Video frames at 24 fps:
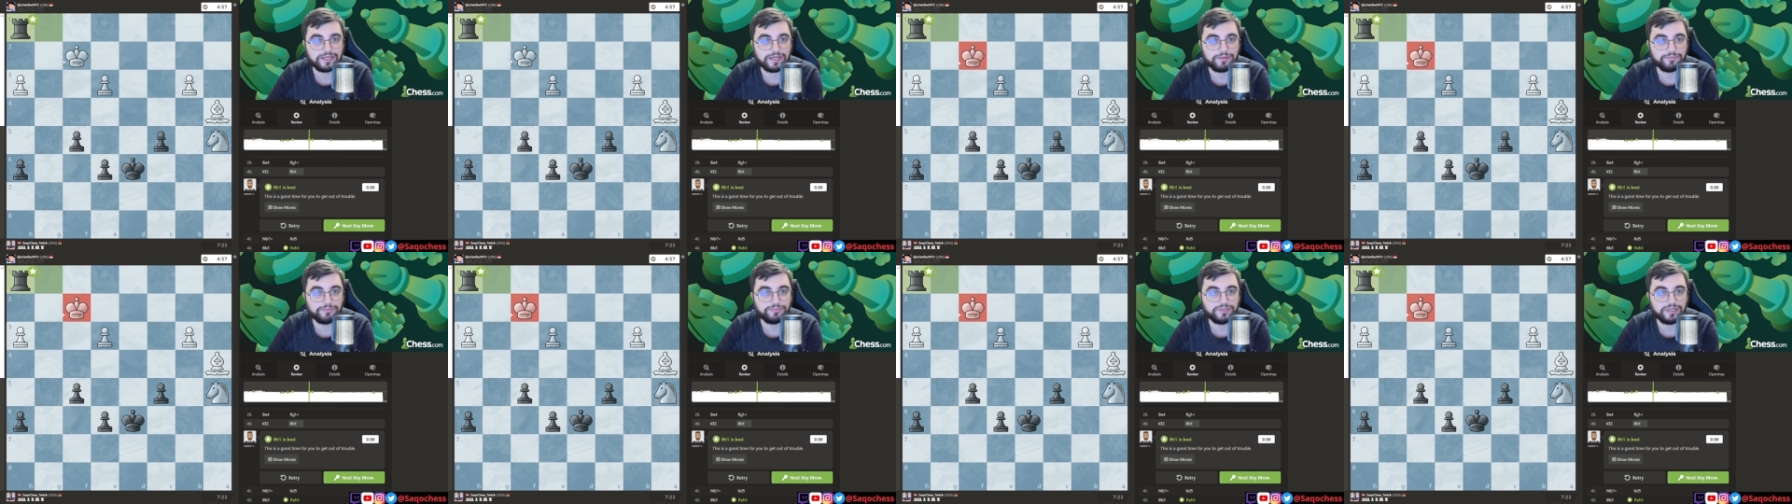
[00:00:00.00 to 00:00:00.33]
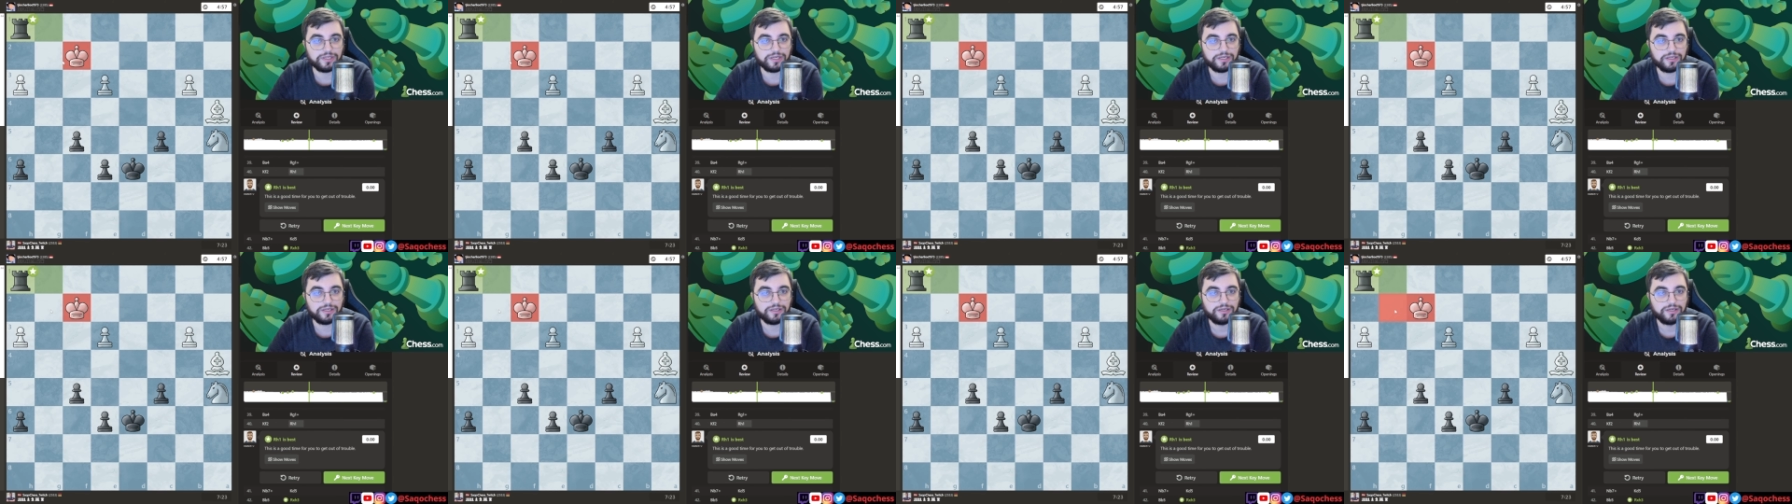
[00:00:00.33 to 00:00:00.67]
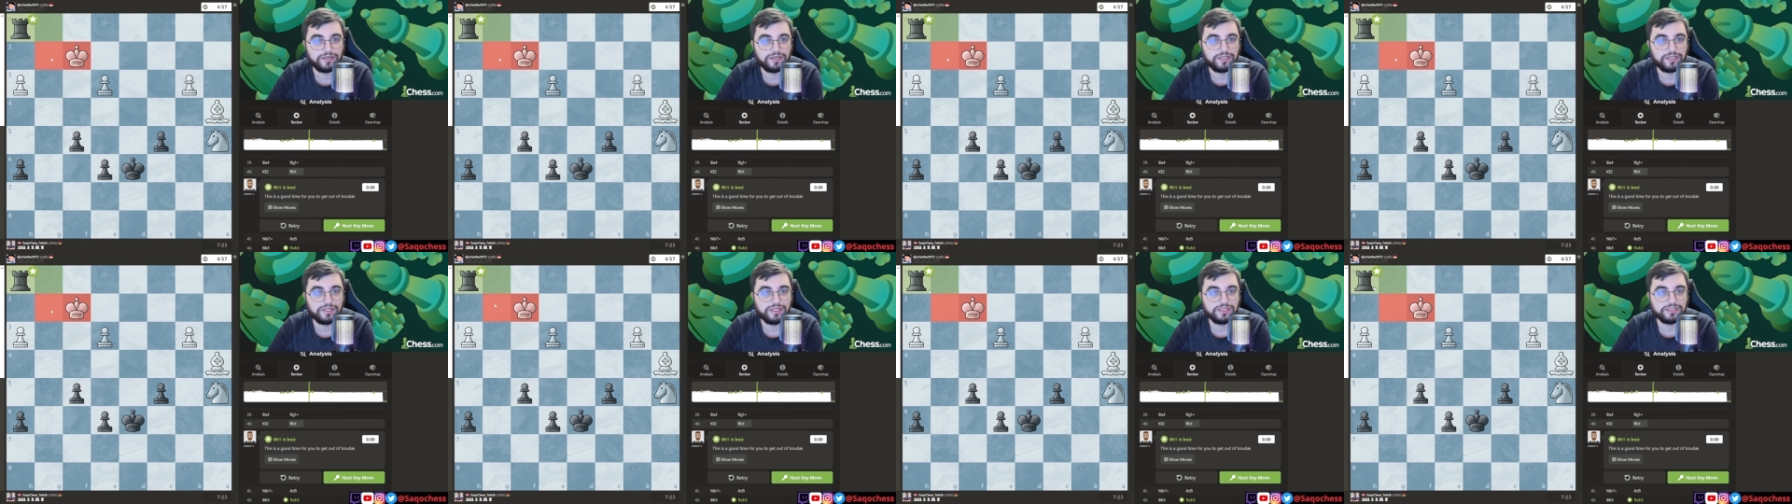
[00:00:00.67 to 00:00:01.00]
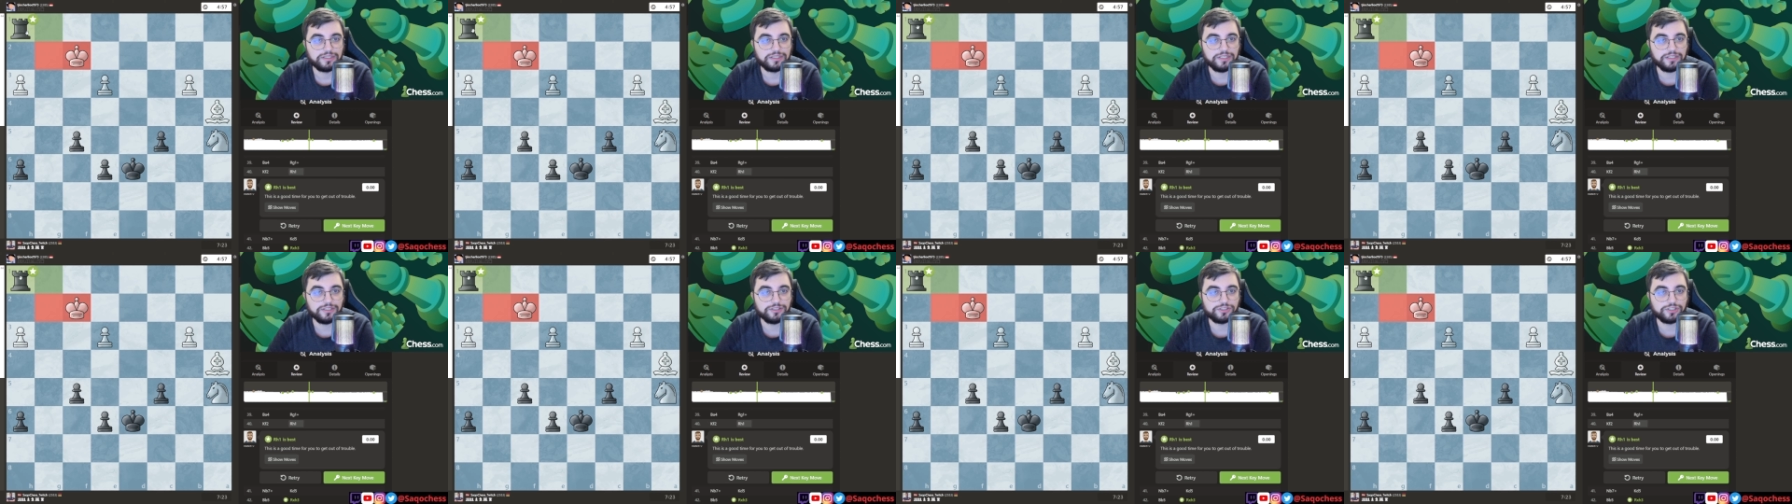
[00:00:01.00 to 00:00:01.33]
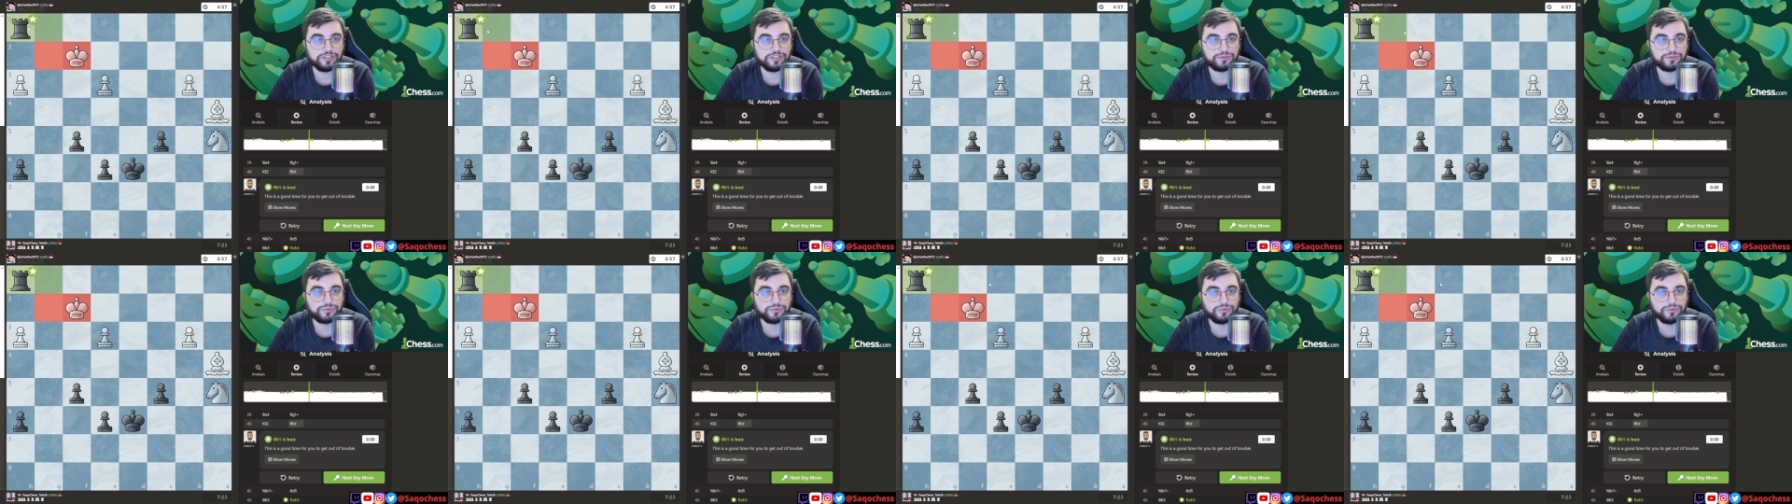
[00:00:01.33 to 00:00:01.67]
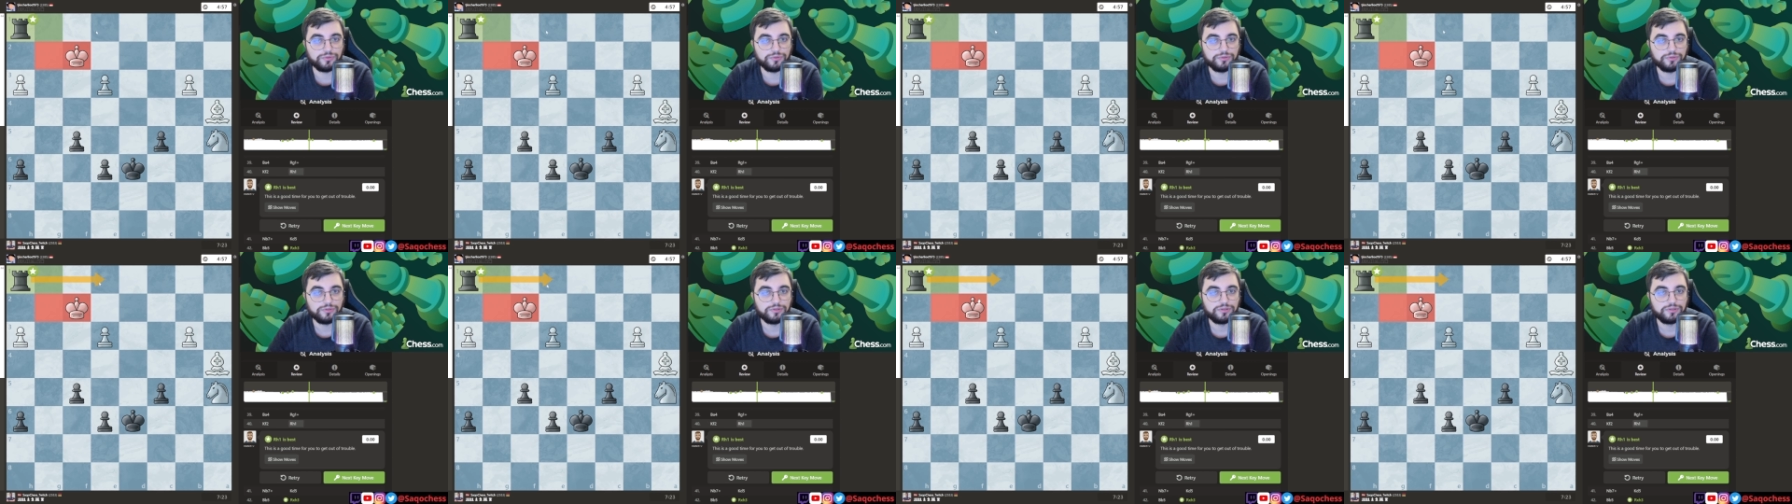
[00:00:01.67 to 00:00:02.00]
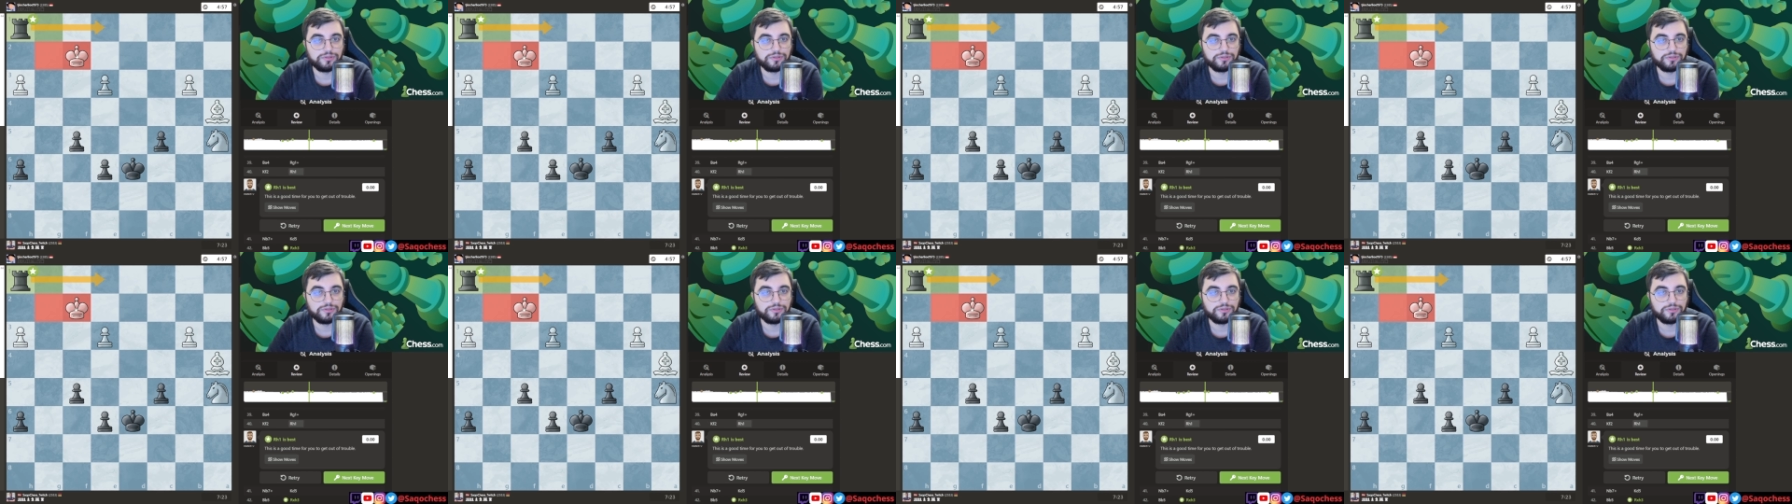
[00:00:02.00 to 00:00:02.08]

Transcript: come there. King g2.